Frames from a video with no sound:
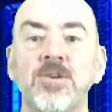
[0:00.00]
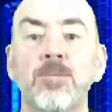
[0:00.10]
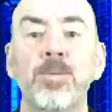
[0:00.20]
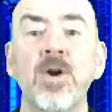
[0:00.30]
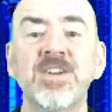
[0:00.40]
your
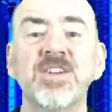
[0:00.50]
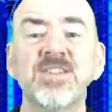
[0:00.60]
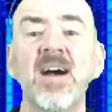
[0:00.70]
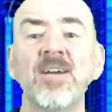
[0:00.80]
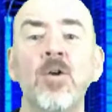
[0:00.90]
precious
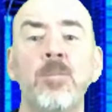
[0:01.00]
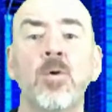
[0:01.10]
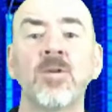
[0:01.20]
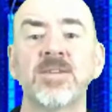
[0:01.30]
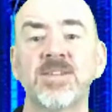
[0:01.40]
I/O
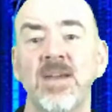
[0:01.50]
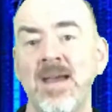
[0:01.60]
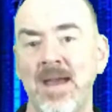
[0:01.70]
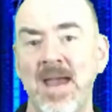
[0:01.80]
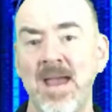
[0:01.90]
ports
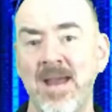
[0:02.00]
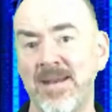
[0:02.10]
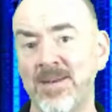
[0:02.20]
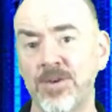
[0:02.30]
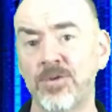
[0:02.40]

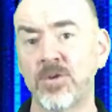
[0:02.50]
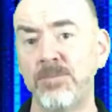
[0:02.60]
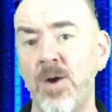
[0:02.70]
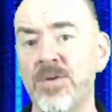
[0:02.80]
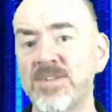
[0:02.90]
and internal
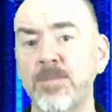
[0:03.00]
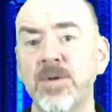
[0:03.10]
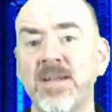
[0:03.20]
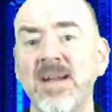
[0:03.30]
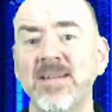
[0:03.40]
components are
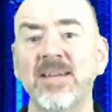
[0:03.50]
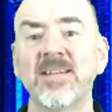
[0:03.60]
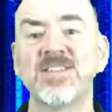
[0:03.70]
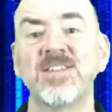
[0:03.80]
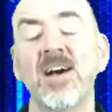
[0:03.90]
protected
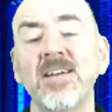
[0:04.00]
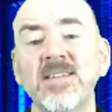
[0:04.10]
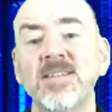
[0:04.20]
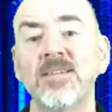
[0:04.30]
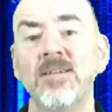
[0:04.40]
against
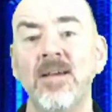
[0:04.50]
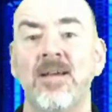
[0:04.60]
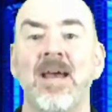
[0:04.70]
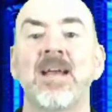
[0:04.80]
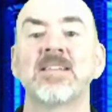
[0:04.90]
dust
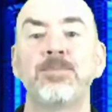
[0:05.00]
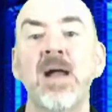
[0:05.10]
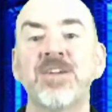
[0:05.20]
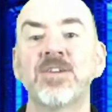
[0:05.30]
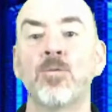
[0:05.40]
and
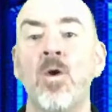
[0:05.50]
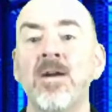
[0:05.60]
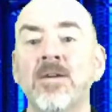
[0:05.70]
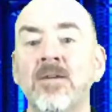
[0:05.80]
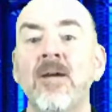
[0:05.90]
splashing
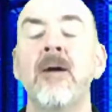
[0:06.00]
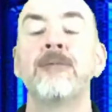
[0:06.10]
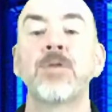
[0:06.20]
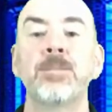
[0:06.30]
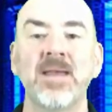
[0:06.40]
water
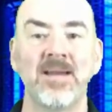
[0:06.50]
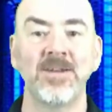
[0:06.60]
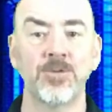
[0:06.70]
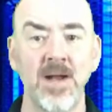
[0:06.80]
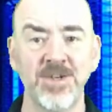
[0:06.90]
from any
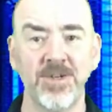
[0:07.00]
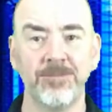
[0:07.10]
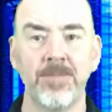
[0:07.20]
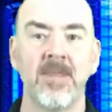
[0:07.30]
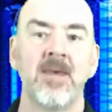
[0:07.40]

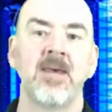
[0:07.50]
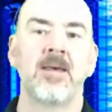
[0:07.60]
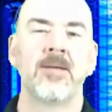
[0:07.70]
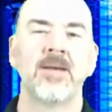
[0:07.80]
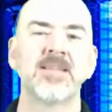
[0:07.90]
direction.
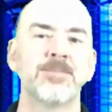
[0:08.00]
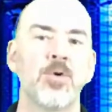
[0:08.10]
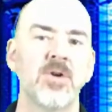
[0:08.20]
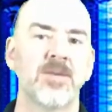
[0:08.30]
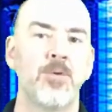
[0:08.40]
It's
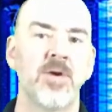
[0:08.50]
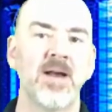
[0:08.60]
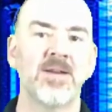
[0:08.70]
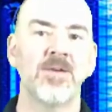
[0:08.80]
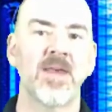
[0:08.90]
important to point
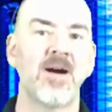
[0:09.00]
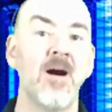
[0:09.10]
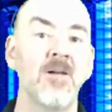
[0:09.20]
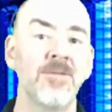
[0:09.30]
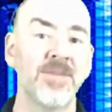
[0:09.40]
out here that
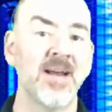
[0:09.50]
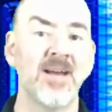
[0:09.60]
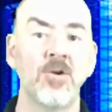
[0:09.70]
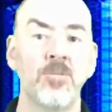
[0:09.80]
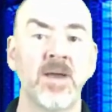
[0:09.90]
all of the
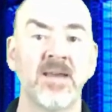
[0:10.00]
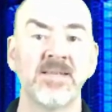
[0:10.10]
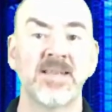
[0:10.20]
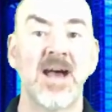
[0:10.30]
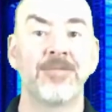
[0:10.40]
I/O
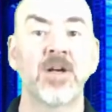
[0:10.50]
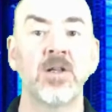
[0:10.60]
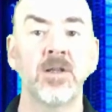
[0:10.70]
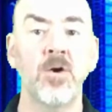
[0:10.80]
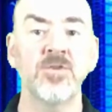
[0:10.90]
bays have
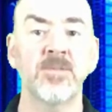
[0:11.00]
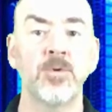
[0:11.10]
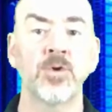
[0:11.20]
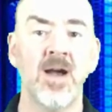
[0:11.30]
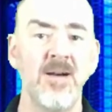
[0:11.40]

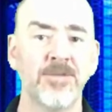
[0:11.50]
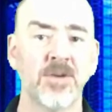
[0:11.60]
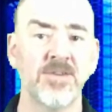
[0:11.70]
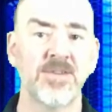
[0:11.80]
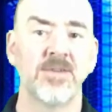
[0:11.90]
closable
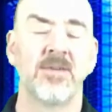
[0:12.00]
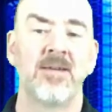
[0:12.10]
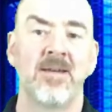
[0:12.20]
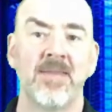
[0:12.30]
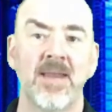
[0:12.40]
covers
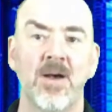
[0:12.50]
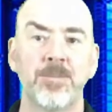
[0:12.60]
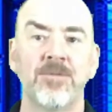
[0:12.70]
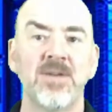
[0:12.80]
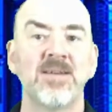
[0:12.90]
that
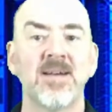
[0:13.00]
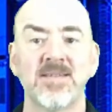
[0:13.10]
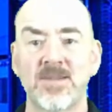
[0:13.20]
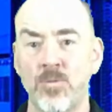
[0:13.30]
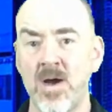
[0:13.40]
help prevent
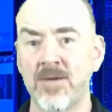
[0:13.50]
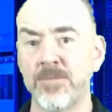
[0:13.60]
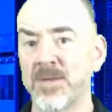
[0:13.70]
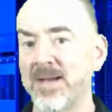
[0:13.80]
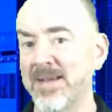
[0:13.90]
dust and water
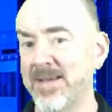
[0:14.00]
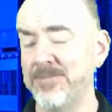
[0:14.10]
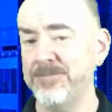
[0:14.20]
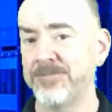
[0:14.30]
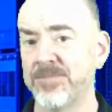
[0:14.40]
from getting
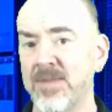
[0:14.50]
in,